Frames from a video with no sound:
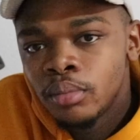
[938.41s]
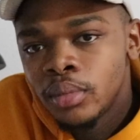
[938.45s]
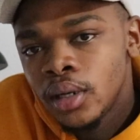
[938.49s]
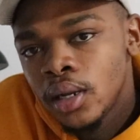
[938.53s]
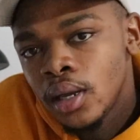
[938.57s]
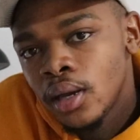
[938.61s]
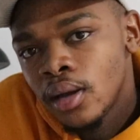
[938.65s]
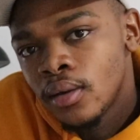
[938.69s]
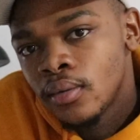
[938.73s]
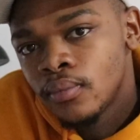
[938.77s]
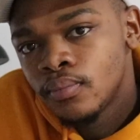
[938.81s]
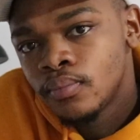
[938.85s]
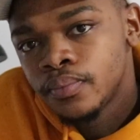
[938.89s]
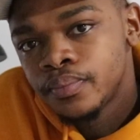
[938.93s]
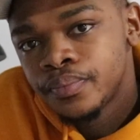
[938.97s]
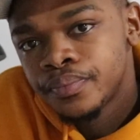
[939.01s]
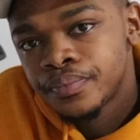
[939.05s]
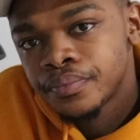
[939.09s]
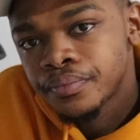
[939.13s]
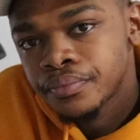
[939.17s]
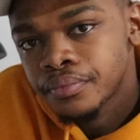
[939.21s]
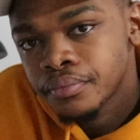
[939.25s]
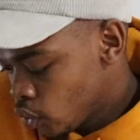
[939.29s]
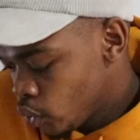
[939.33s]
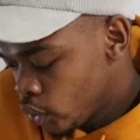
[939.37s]
But yeah,
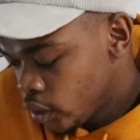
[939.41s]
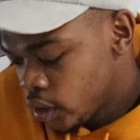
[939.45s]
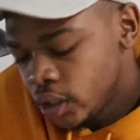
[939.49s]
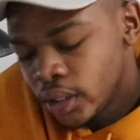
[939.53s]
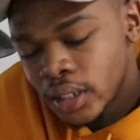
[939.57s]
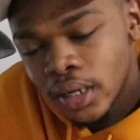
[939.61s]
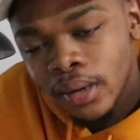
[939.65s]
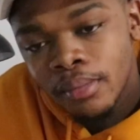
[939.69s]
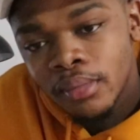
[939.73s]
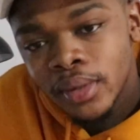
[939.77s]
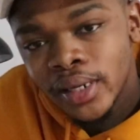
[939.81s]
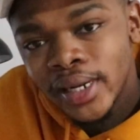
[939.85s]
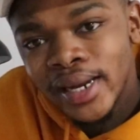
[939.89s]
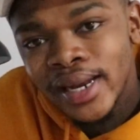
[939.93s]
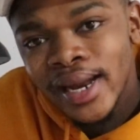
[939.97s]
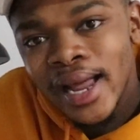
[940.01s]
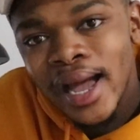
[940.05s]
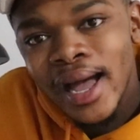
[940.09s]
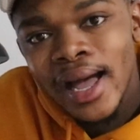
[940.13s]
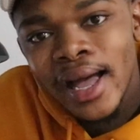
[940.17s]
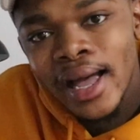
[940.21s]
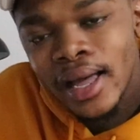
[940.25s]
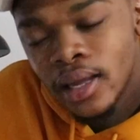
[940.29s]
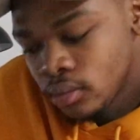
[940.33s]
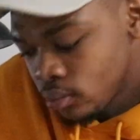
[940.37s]
question number
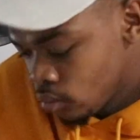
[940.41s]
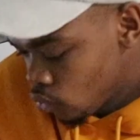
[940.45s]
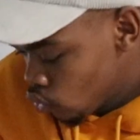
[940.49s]
nine.